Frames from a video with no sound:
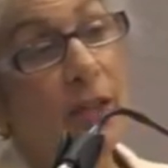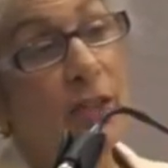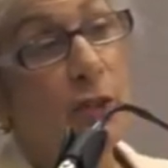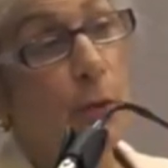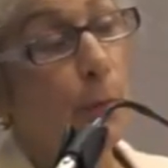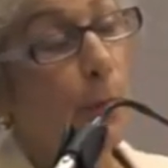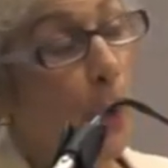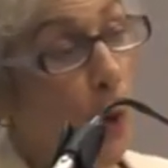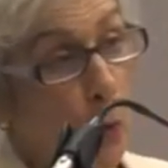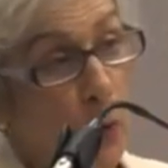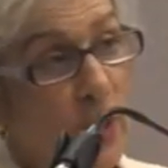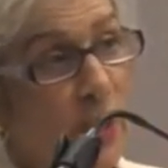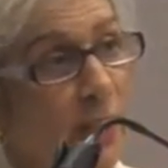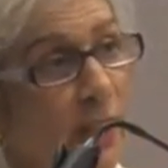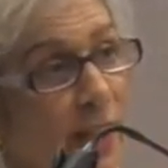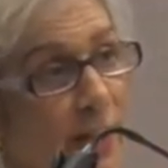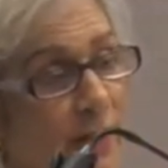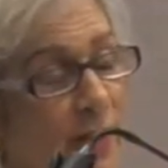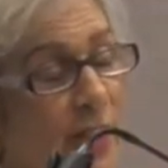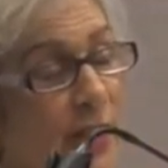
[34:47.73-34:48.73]

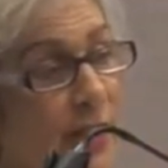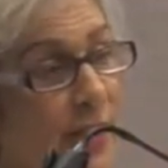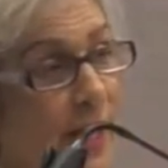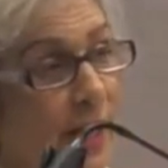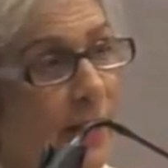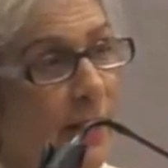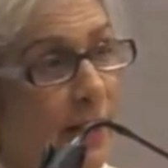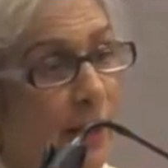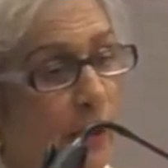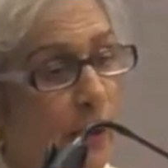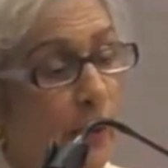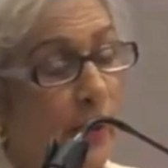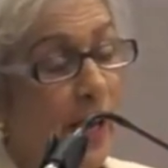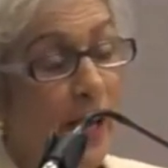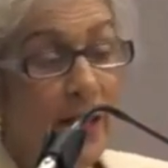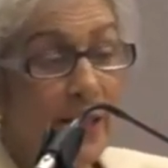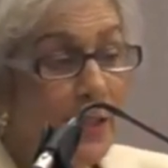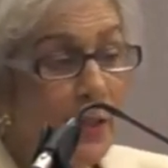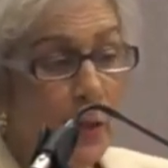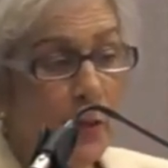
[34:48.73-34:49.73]
supposedly the state that
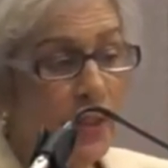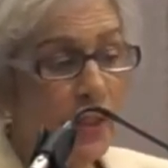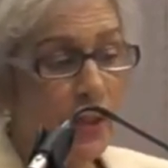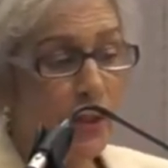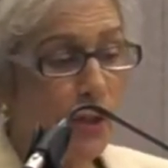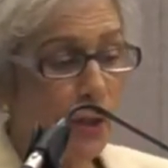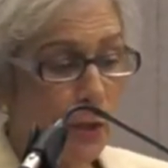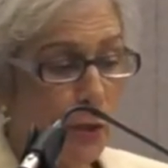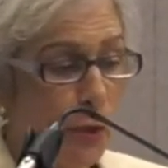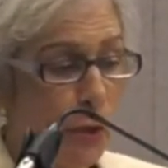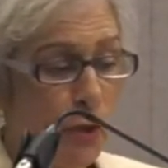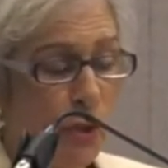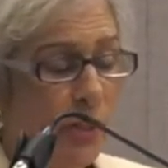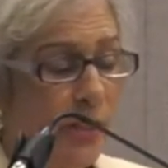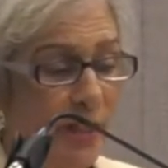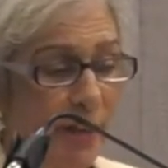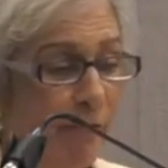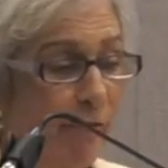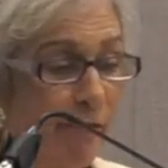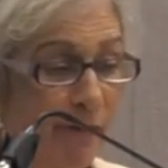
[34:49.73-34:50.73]
creates those
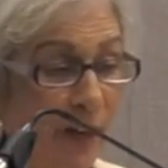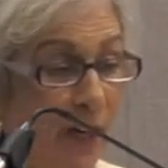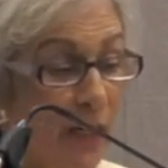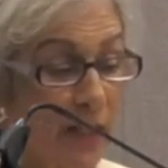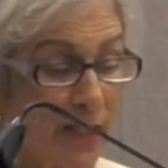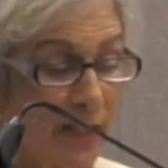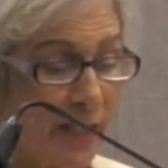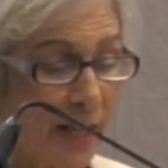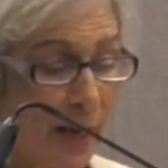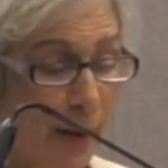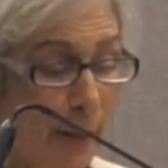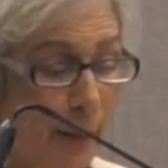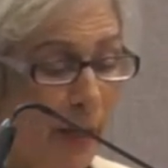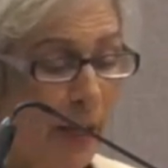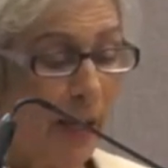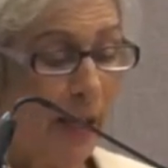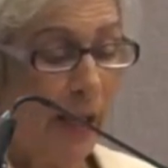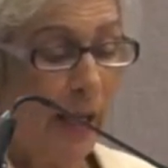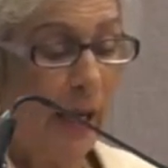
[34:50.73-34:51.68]
institutions and funds them